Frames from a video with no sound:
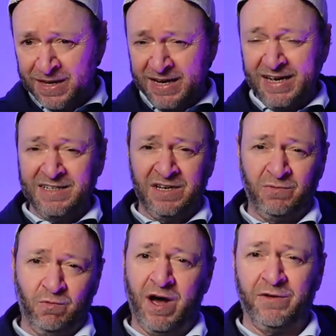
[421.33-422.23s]

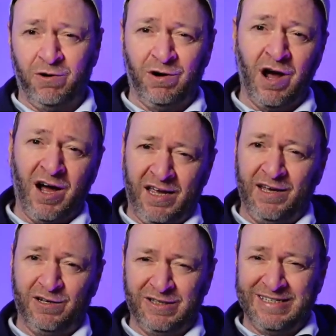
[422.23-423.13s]
isn't whether or not
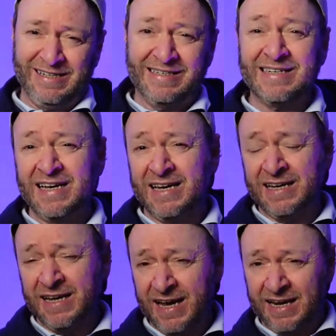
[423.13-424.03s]
he could
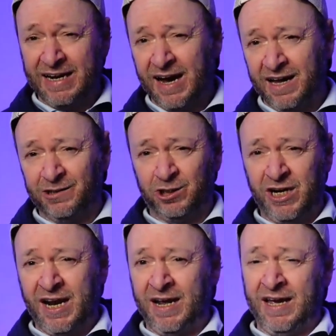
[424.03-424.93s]
succeed in Kyle
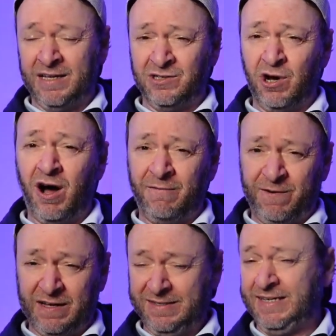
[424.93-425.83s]
Shanahan's
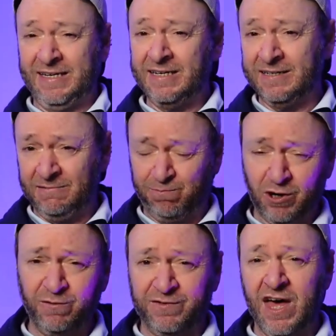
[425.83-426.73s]
offense. He
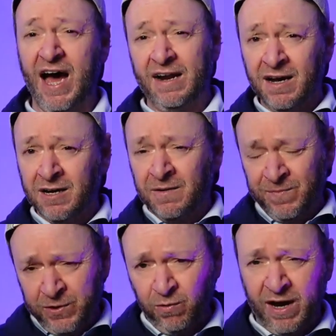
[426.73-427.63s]
proved that.
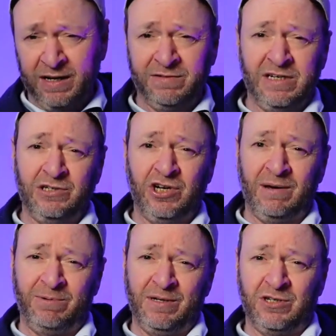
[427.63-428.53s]
Two NFC
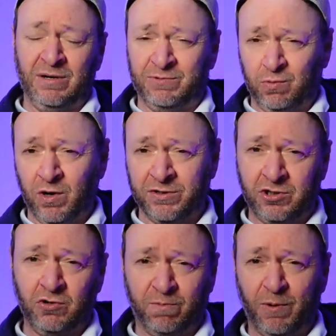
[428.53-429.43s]
championships, one
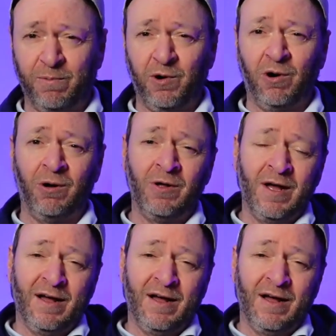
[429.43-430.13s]
Super Bowl.